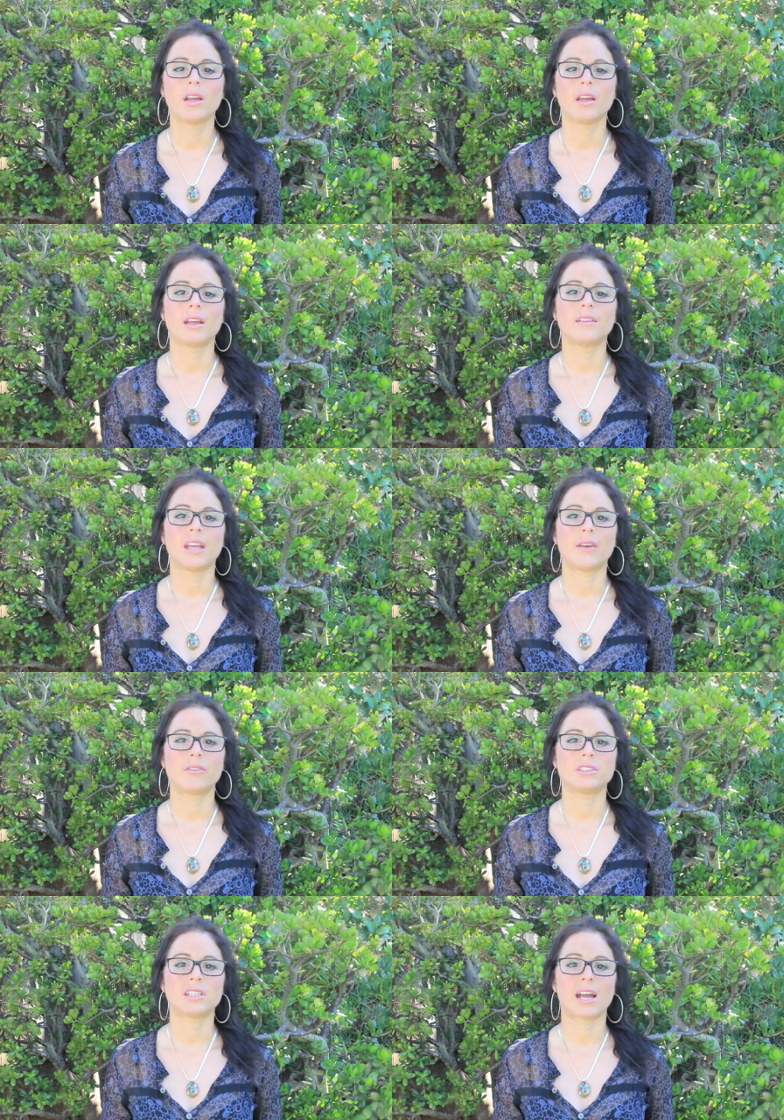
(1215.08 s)
And
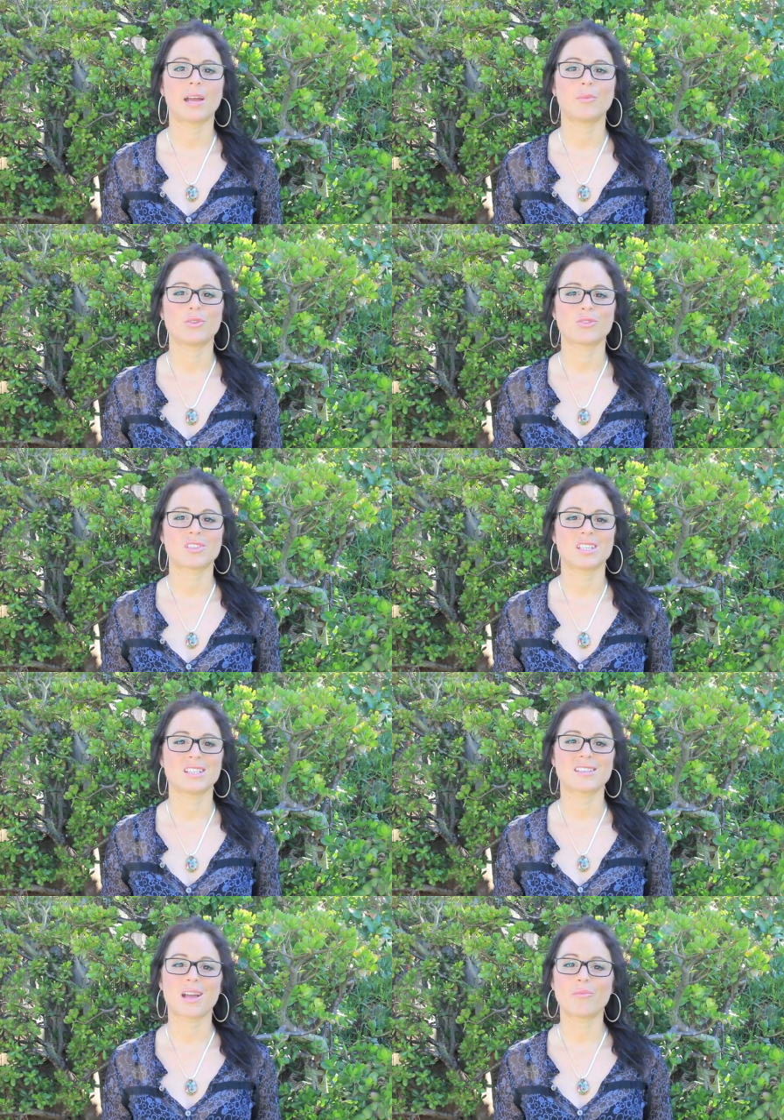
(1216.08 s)
every time you see
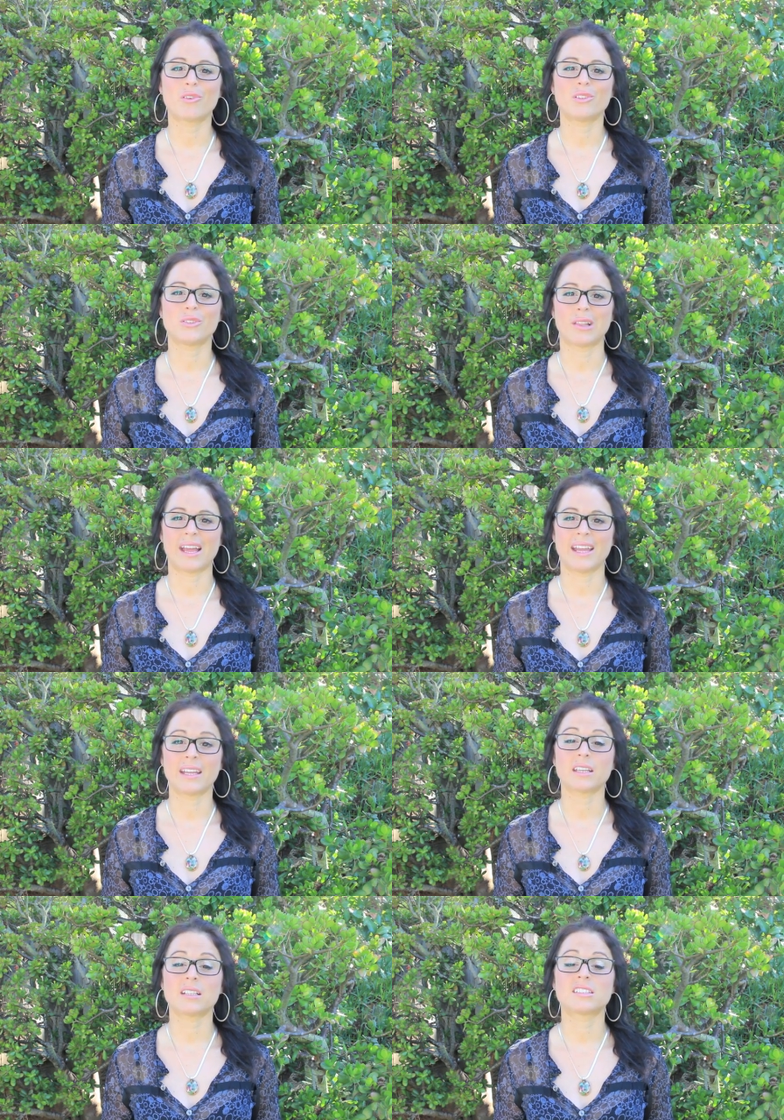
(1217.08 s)
someone you
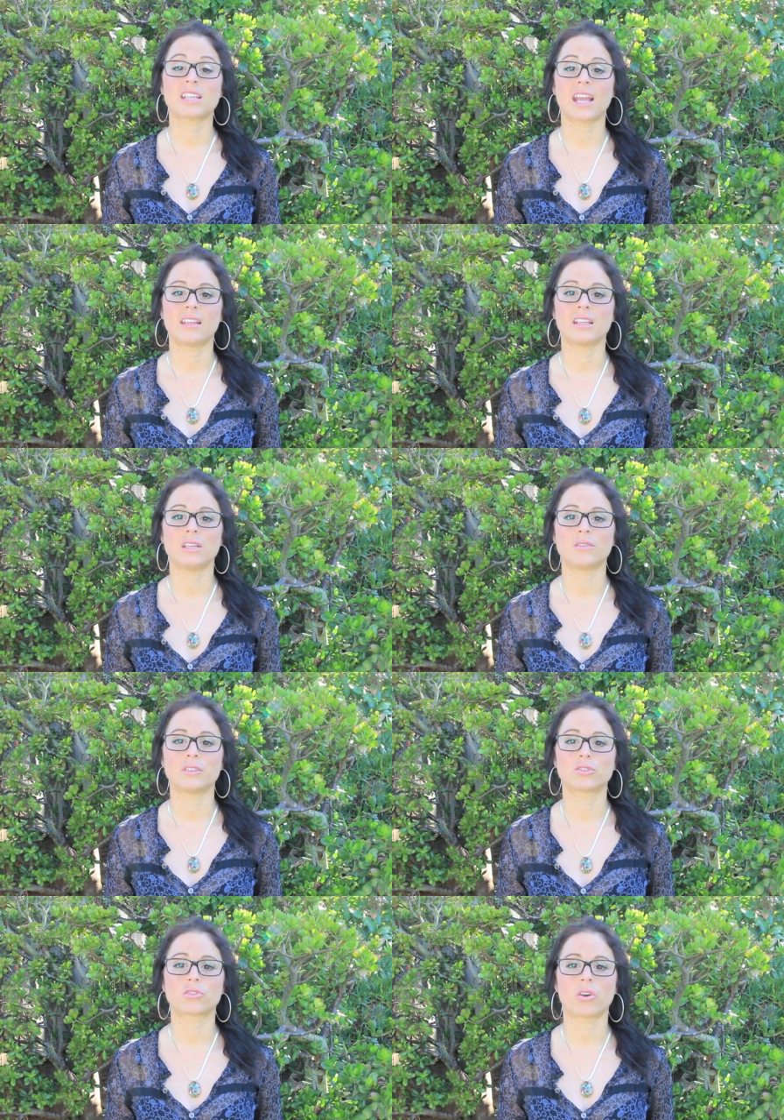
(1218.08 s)
like, it's getting even
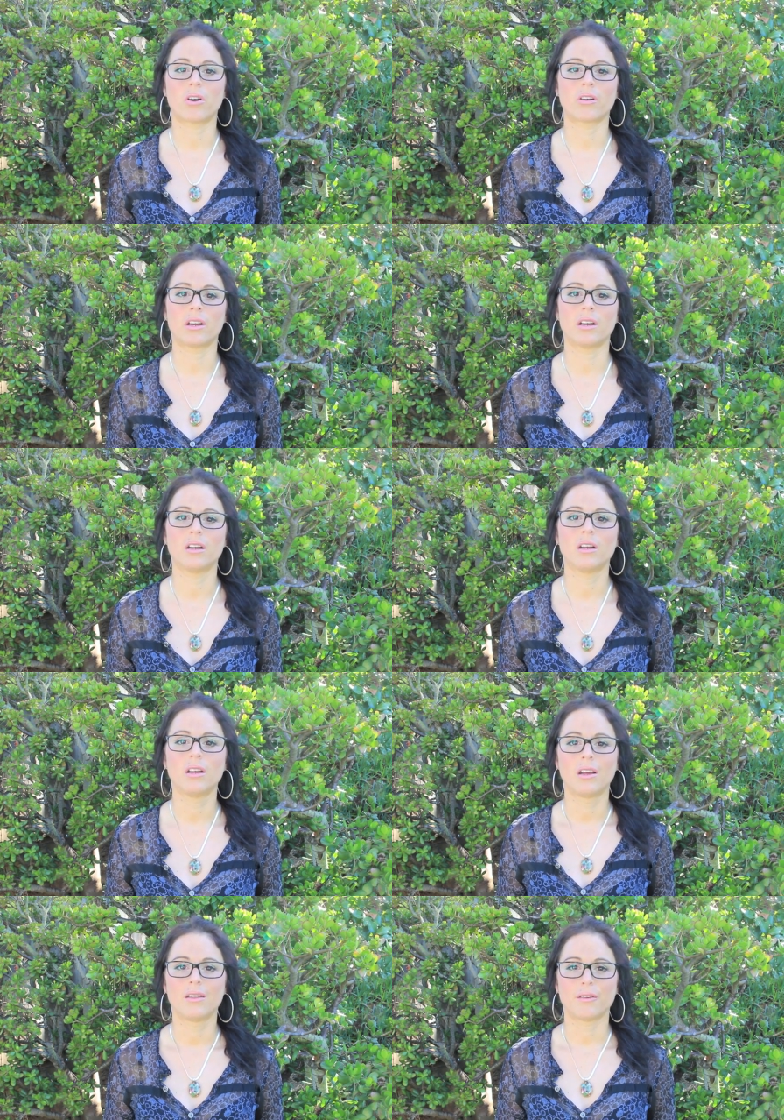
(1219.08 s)
stronger
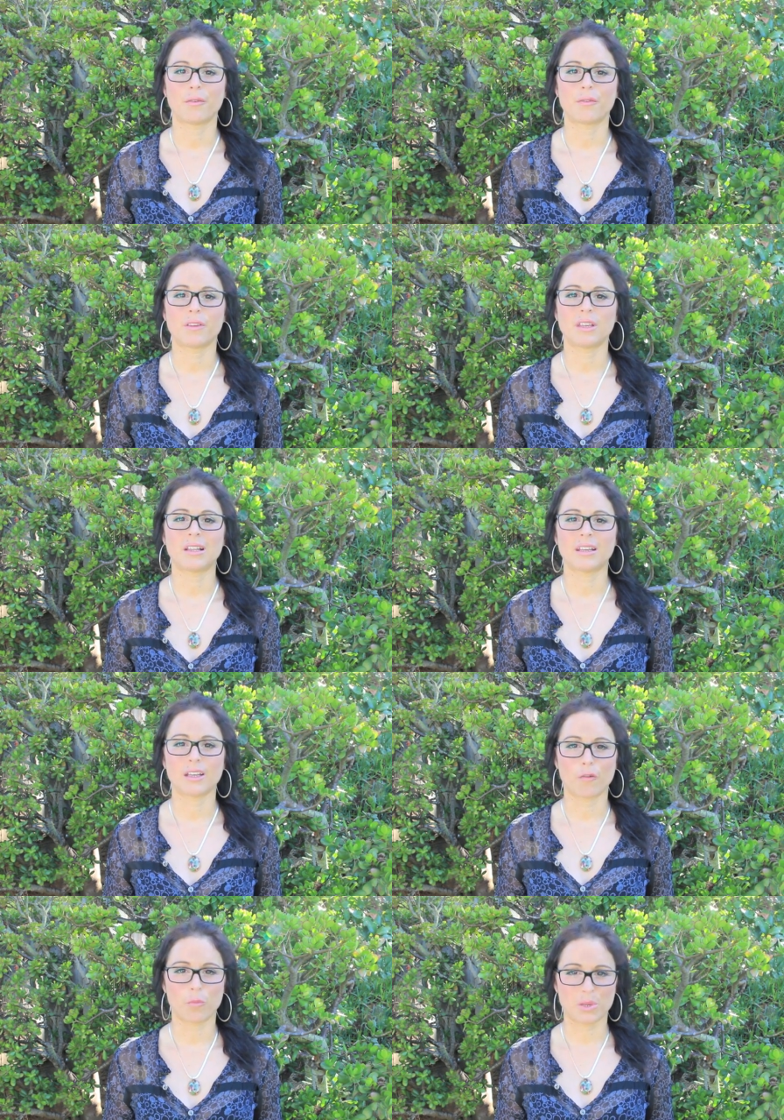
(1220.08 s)
the feeling
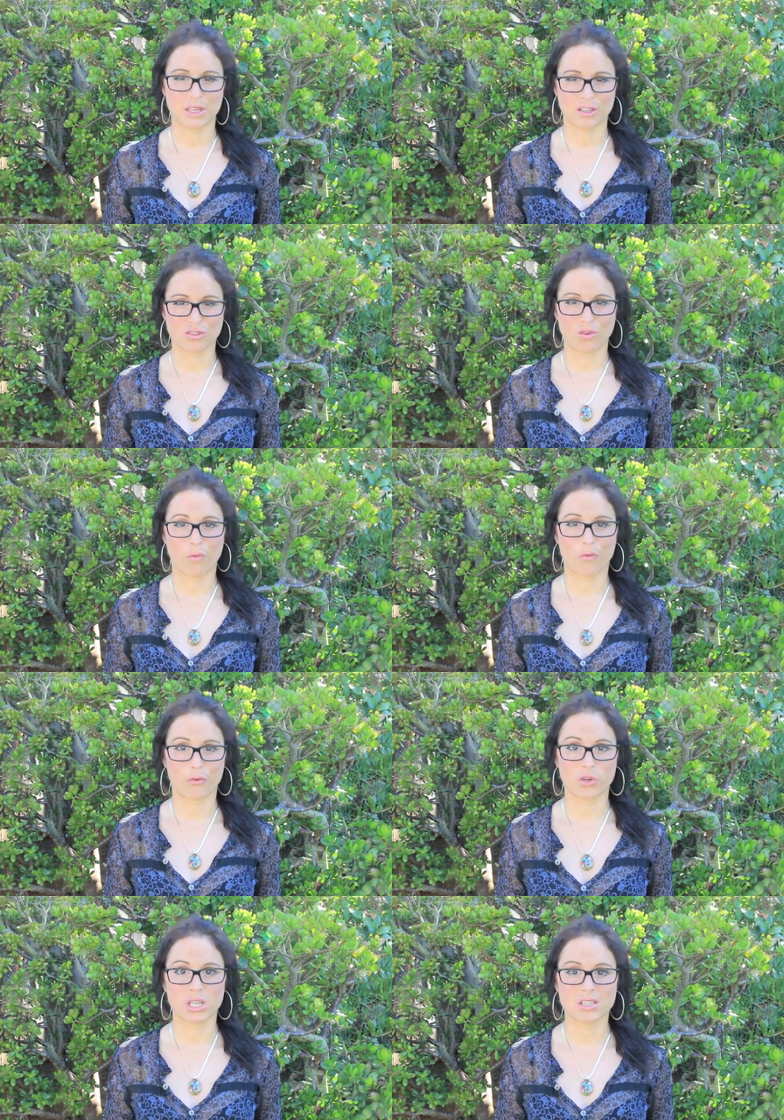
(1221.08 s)
of being so
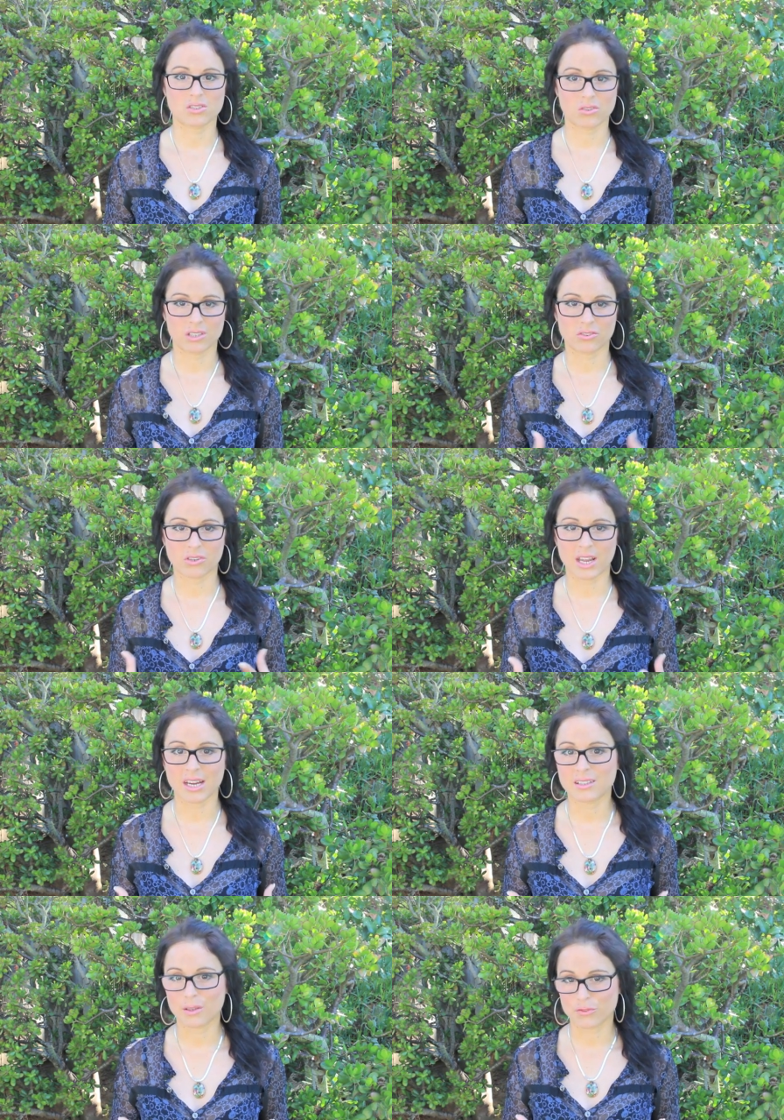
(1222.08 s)
free, so
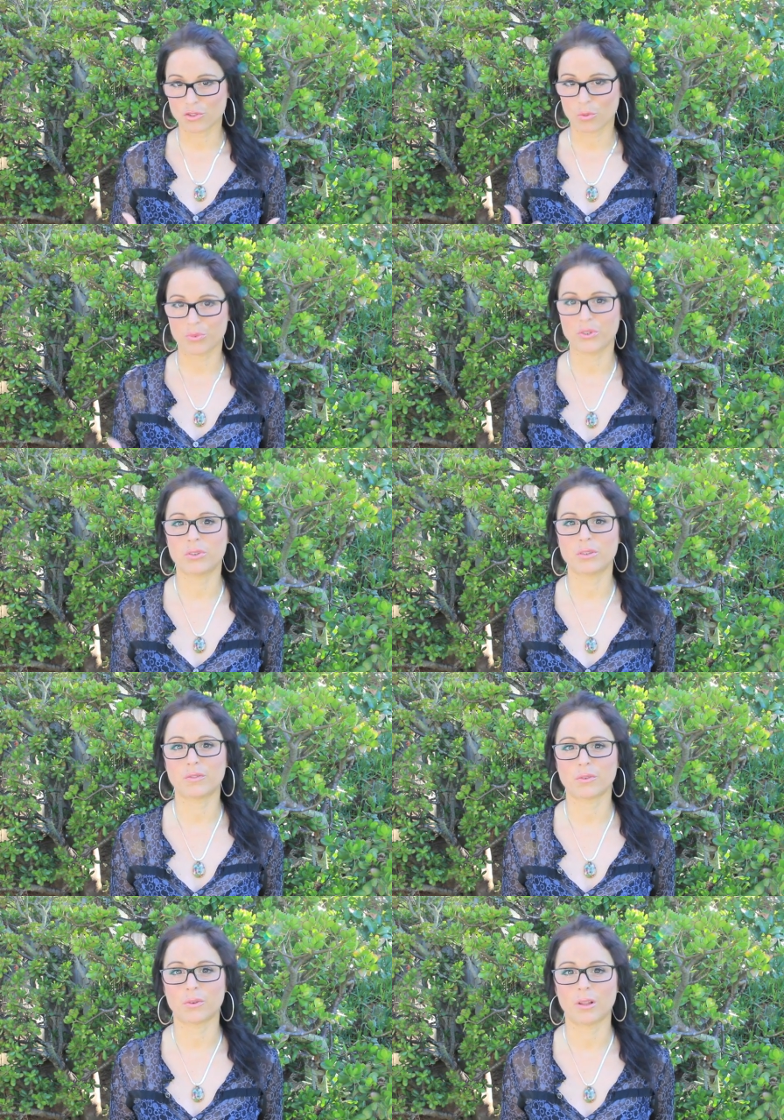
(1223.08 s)
attractive, so
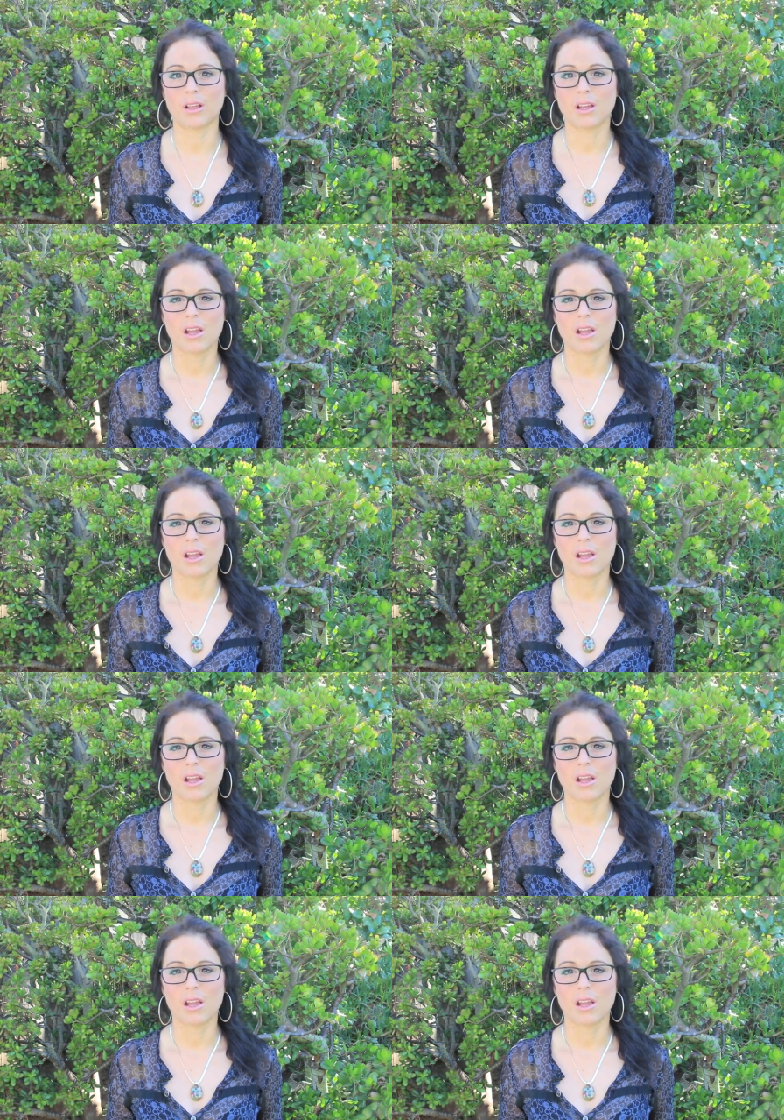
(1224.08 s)
beautiful,